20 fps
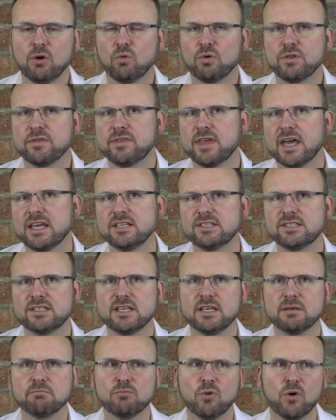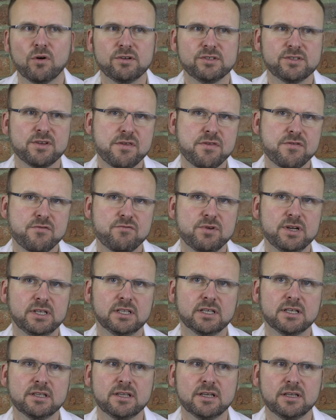they see it more as a
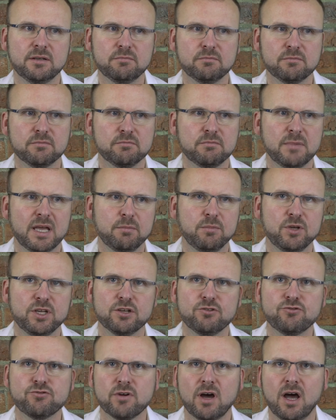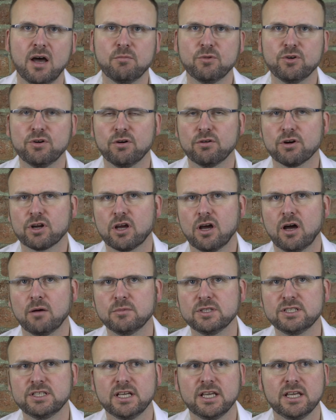thriller than maybe a drama or a
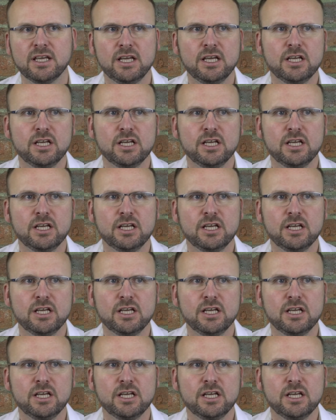comedy,